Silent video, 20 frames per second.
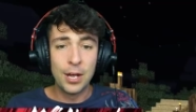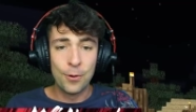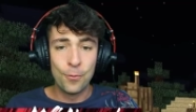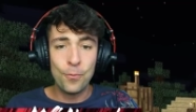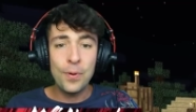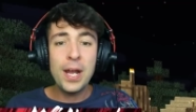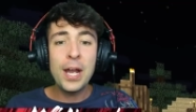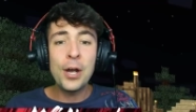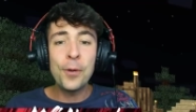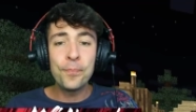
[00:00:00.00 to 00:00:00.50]

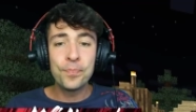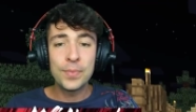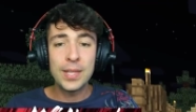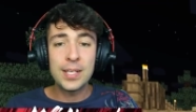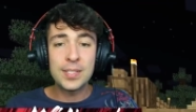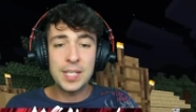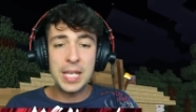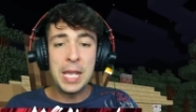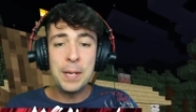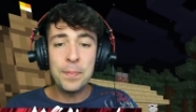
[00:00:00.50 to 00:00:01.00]
Well,
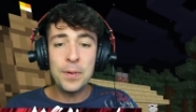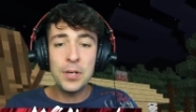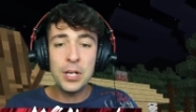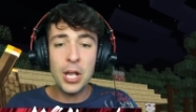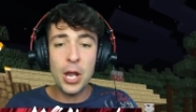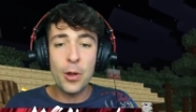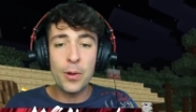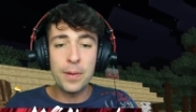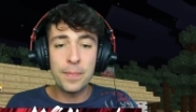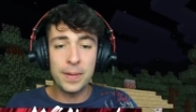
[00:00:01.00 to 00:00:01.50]
let's keep on
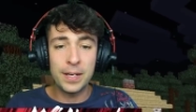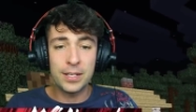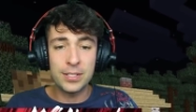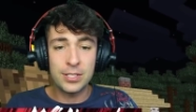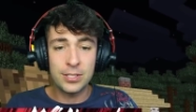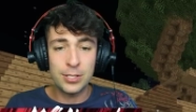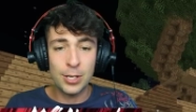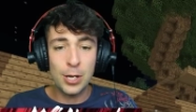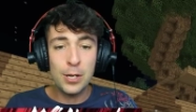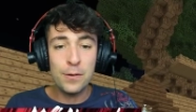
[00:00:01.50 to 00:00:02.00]
going because
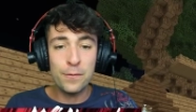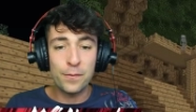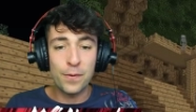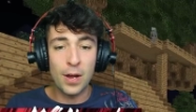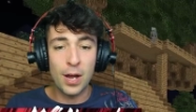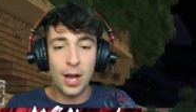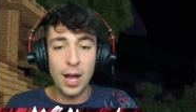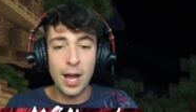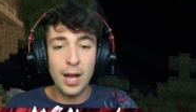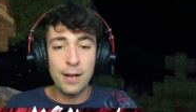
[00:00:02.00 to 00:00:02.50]
so
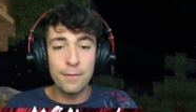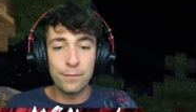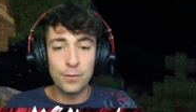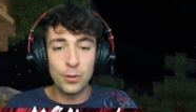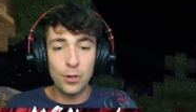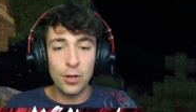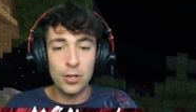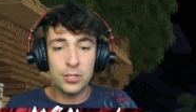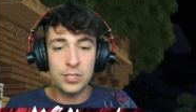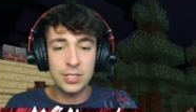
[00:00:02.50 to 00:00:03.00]
far I've
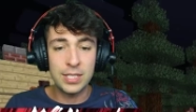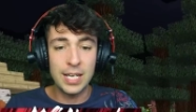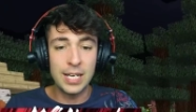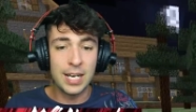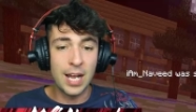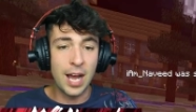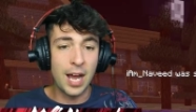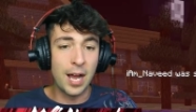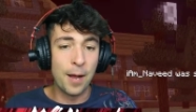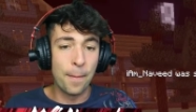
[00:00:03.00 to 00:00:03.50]
lost an
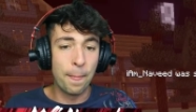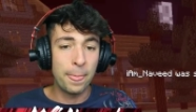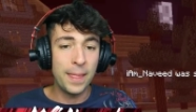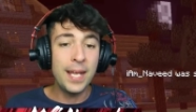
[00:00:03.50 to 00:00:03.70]
arm.